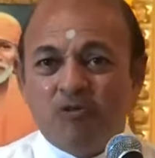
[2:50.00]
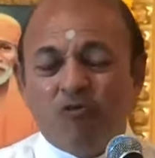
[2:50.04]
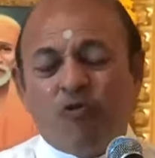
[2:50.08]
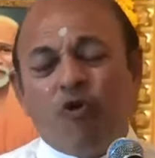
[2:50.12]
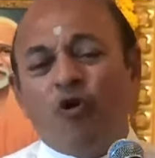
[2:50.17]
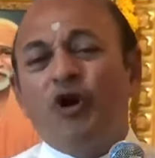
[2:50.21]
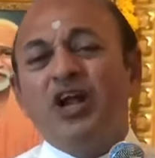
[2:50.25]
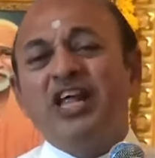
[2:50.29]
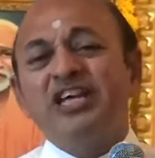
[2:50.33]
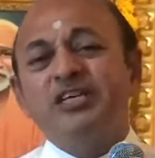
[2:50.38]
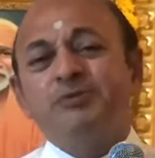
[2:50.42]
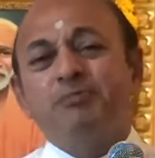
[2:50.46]

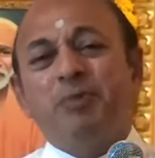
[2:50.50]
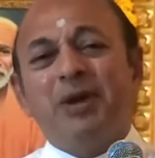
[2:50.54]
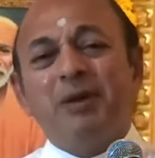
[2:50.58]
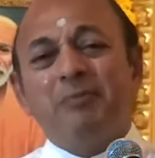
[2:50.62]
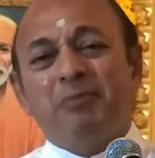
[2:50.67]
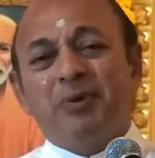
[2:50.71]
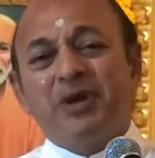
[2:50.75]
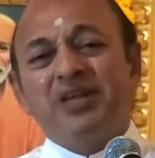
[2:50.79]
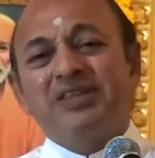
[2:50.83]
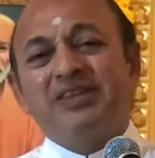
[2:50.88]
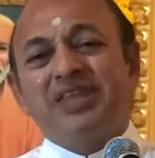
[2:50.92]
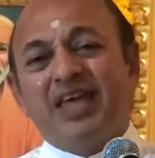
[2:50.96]
foolish
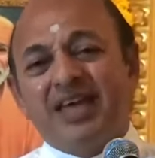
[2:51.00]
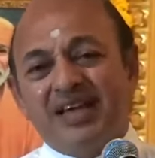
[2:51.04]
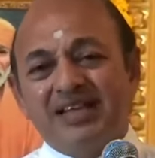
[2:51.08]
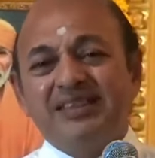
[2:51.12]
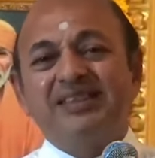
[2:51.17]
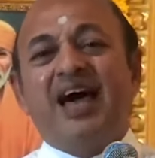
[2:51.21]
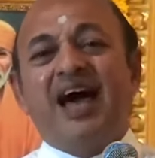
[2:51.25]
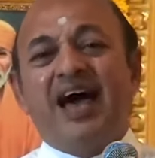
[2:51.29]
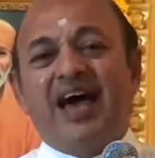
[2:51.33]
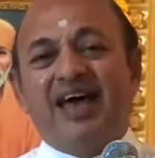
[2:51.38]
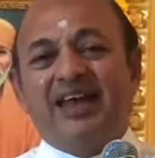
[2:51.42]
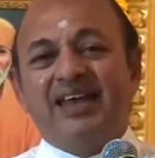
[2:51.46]
people
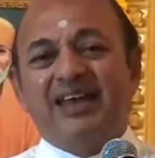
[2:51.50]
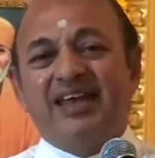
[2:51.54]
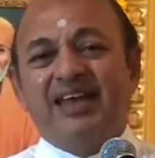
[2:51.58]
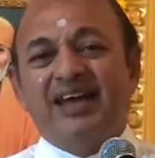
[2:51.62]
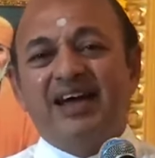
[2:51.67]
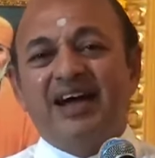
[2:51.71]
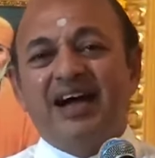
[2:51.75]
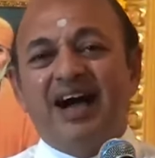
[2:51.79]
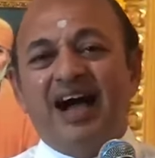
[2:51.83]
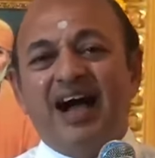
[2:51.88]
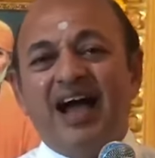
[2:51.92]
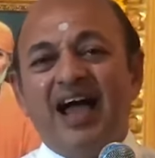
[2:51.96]
think
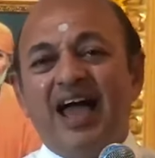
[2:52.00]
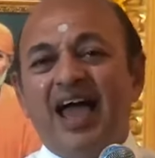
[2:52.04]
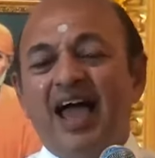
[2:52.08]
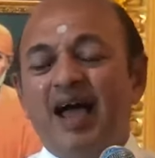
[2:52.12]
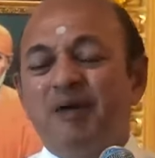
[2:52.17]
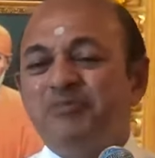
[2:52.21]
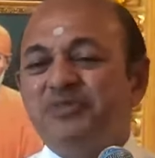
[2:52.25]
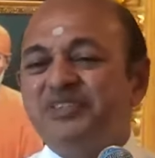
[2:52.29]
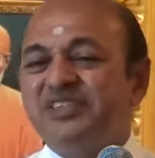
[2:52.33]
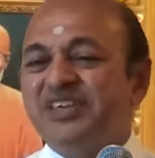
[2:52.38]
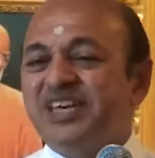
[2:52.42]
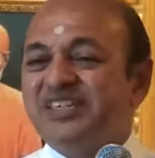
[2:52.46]
that I
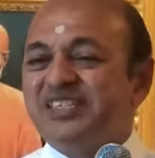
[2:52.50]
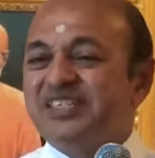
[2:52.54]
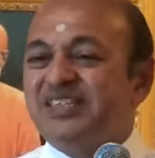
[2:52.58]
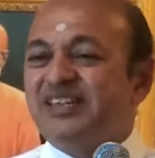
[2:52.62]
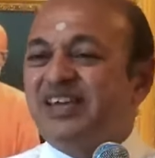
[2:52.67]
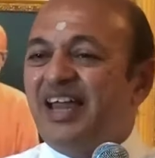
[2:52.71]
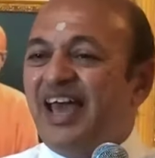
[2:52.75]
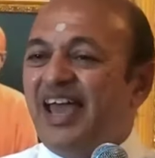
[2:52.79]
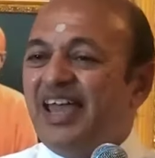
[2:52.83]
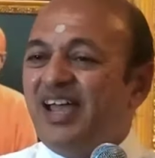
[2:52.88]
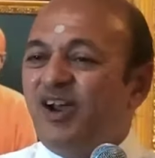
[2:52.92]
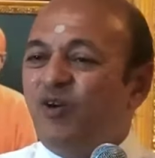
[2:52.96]
am
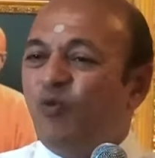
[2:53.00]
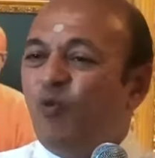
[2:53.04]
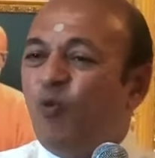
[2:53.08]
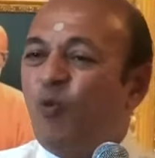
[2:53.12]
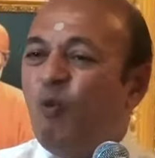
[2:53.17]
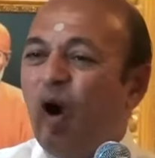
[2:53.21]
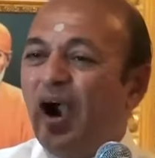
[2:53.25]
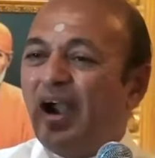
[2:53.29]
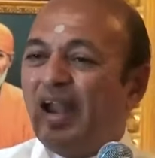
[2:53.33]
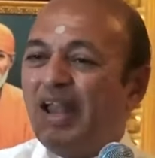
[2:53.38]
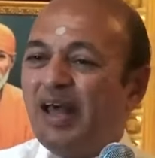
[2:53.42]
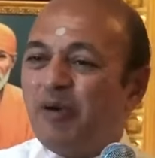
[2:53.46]
just like
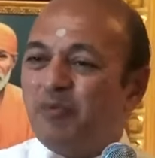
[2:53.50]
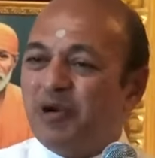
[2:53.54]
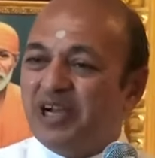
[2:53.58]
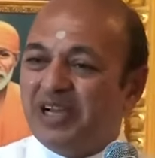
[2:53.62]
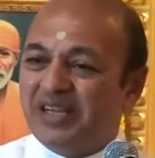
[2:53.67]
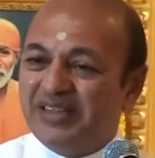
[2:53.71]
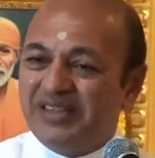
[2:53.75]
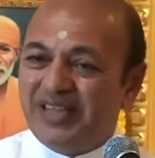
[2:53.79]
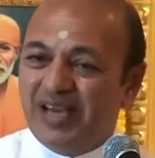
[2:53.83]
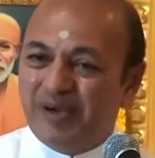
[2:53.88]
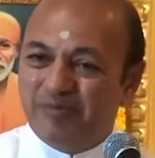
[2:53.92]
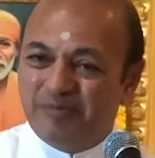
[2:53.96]
one
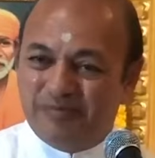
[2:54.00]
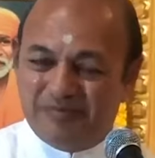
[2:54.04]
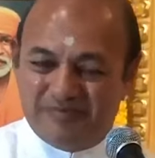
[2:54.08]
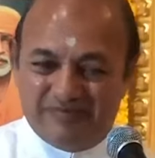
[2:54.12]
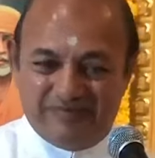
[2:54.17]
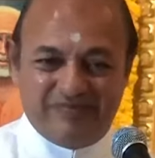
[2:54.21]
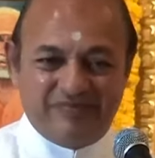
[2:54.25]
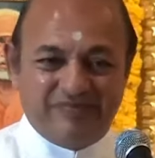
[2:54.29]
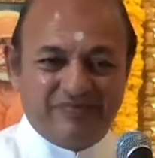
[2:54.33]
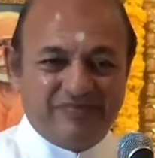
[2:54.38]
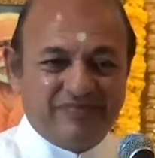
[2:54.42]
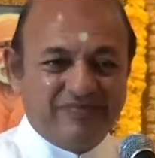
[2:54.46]
among them.
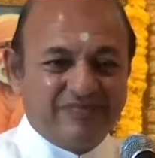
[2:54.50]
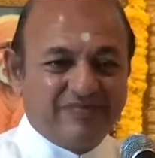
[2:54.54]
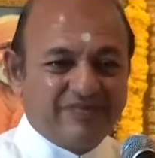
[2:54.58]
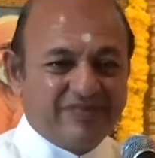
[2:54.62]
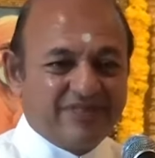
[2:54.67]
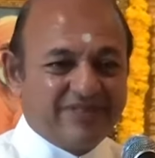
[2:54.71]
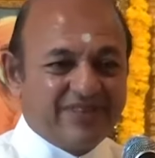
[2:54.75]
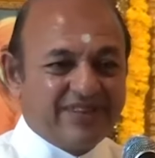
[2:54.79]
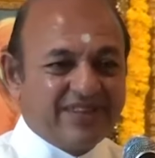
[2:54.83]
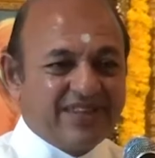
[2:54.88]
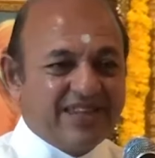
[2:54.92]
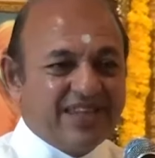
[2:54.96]

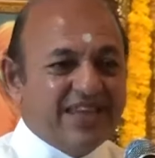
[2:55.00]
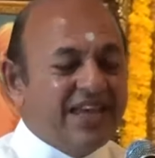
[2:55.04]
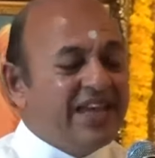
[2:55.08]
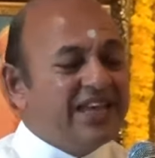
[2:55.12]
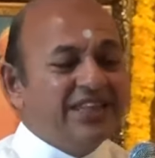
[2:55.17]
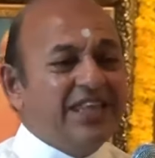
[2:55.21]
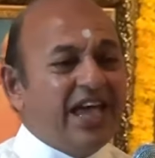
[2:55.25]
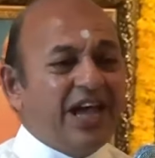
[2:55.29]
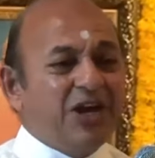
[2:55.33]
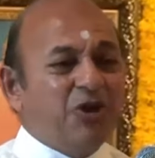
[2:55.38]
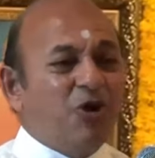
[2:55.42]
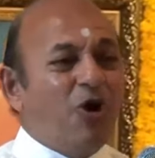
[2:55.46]

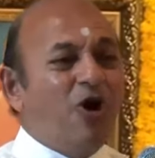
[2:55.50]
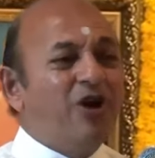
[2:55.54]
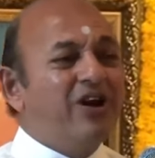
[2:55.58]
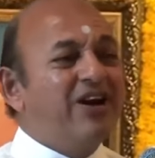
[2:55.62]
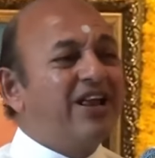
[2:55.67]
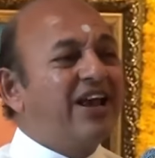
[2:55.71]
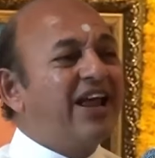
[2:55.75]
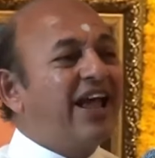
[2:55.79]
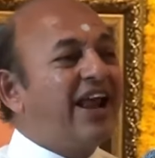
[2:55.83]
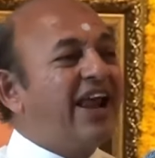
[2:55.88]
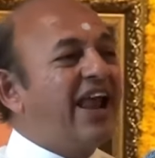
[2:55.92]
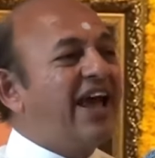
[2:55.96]
They don't
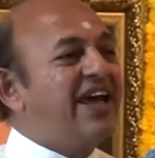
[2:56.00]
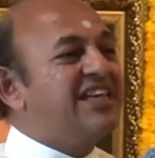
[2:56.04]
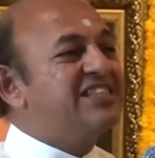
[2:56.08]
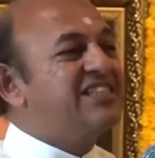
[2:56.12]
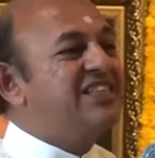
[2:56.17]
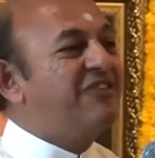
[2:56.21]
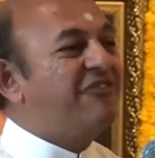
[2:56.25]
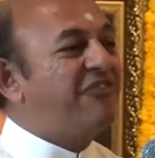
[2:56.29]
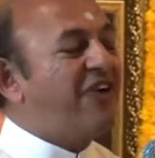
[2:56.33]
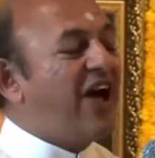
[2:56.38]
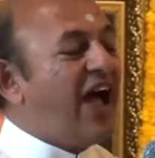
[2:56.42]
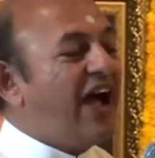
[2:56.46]
realize
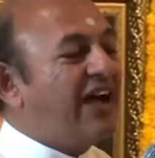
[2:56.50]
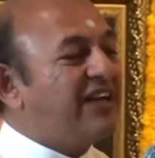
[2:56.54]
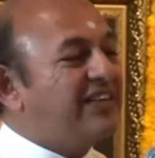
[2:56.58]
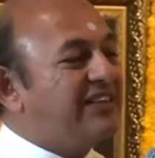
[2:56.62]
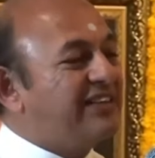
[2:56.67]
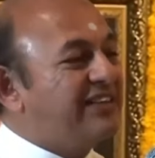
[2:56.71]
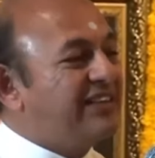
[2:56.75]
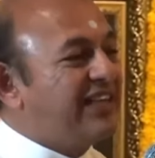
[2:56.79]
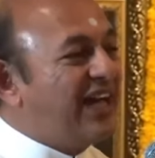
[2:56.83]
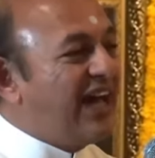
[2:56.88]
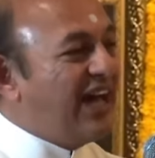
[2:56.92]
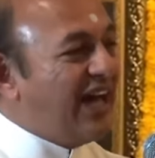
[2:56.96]
the
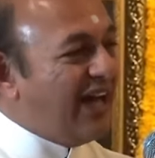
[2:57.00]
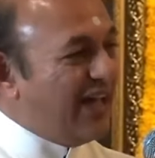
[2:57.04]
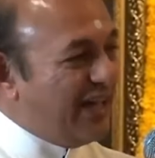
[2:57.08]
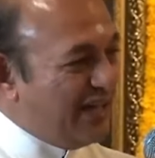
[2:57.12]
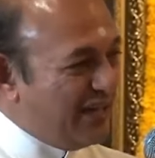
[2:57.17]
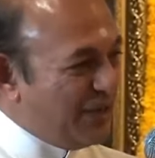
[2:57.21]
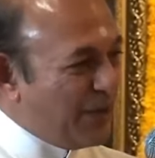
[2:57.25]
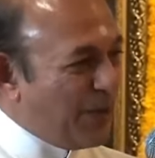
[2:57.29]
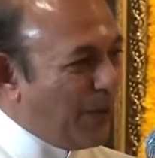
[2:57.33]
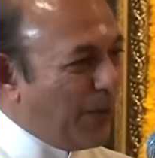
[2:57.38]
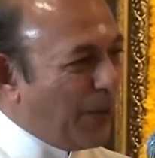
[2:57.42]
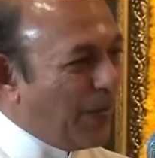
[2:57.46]
fact that
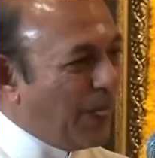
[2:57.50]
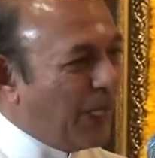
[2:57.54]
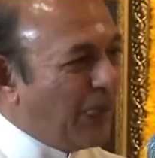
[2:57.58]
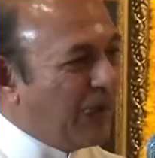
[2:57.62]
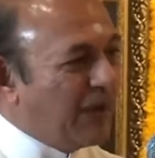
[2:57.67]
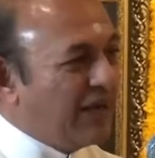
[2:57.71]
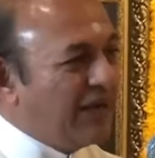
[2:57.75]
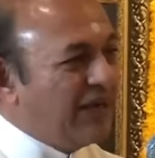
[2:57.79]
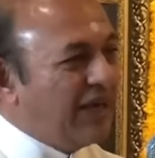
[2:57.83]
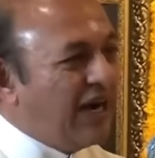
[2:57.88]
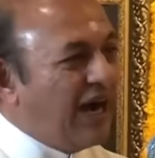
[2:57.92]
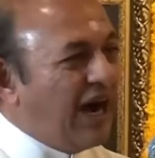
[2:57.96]

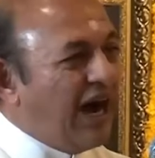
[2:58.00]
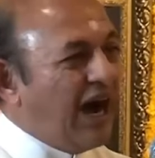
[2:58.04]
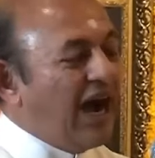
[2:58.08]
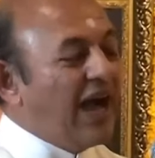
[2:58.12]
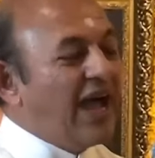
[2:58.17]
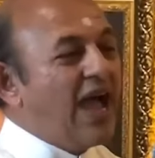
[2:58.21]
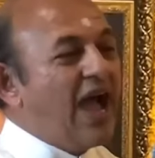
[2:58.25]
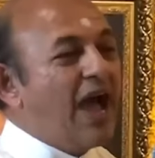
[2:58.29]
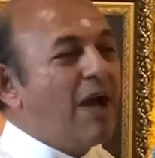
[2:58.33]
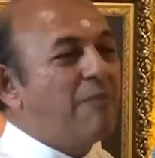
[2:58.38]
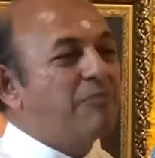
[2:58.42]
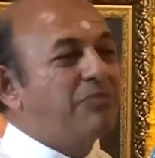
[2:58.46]

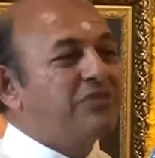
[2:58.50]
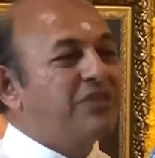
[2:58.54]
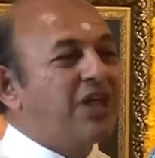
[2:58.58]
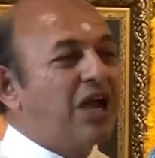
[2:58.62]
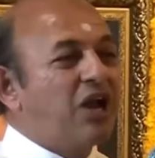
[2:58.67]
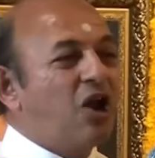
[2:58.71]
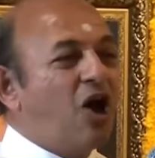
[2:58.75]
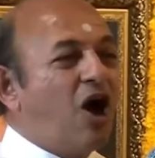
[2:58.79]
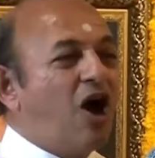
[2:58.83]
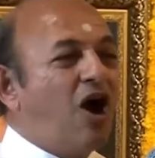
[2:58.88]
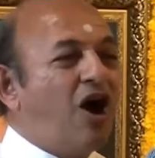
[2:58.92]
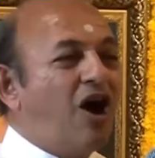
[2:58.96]
I am
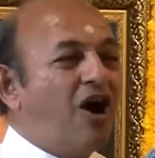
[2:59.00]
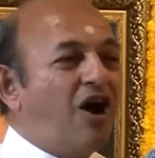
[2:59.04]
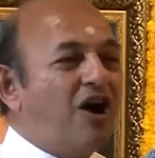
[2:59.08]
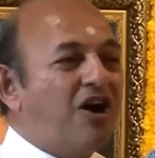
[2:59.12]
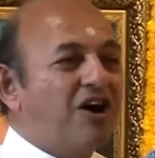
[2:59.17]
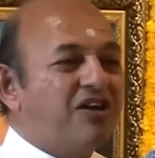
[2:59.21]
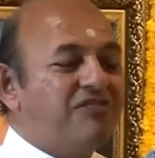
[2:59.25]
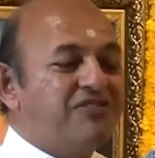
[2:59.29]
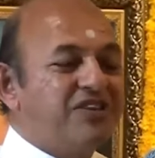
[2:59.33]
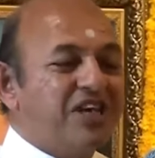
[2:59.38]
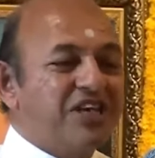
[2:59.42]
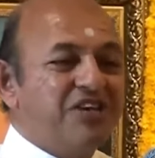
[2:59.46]
the
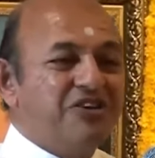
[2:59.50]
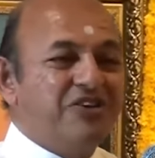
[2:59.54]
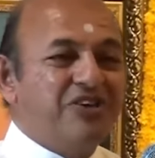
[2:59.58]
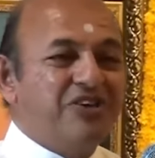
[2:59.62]
Lord of the